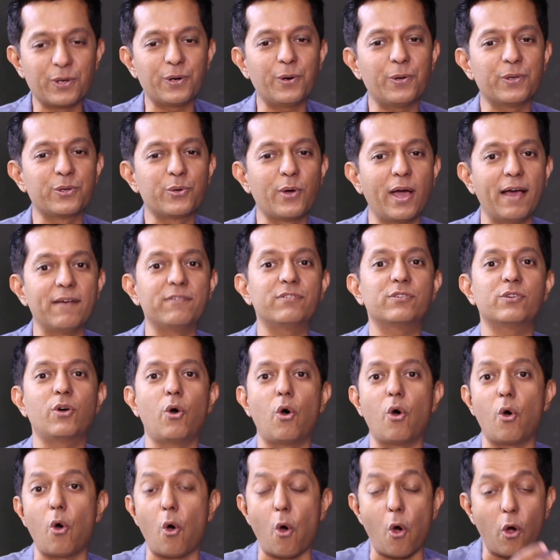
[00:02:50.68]
You know, you
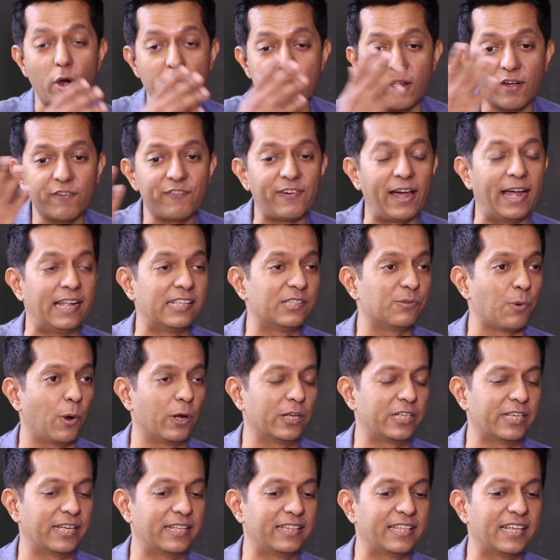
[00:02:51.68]
have all your fans
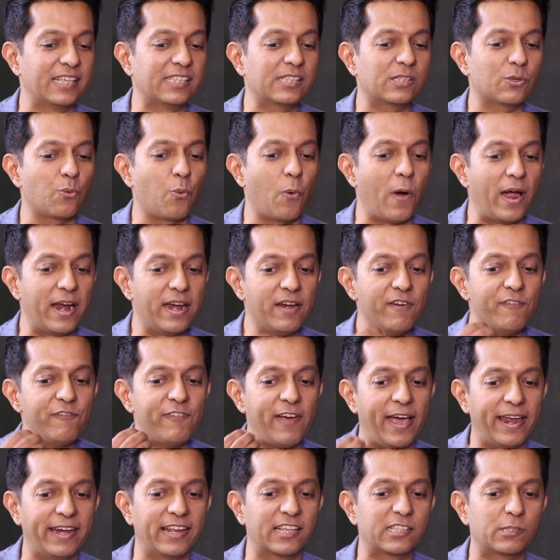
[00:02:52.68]
watching this. One
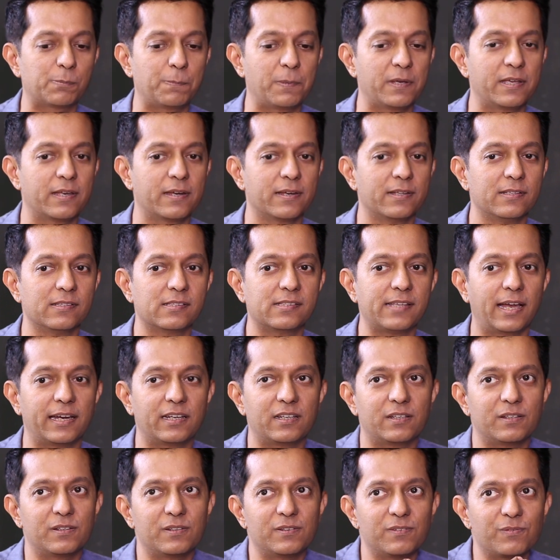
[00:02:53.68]
fan experience
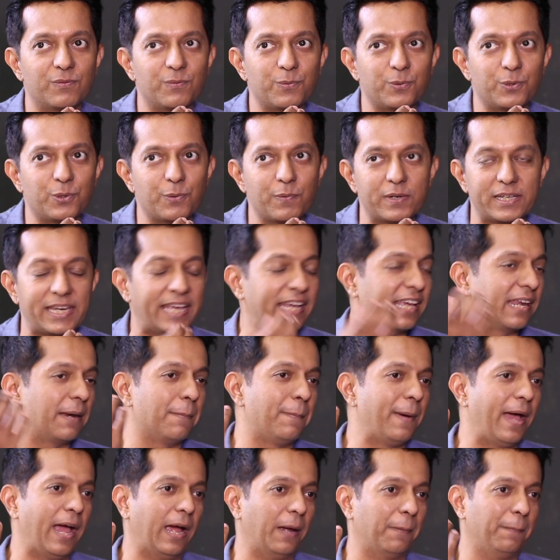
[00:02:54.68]
that you were taken
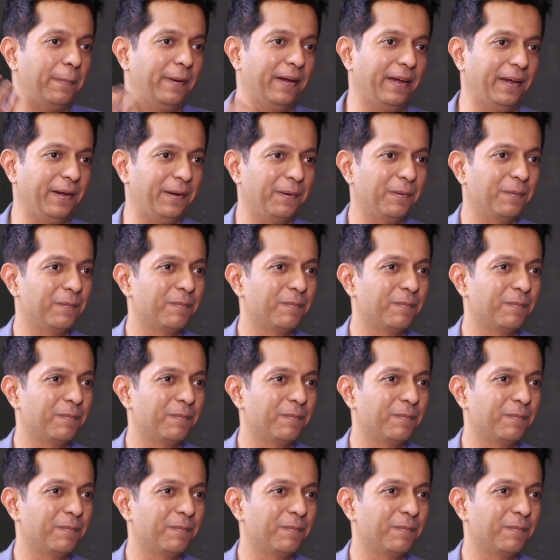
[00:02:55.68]
aback by?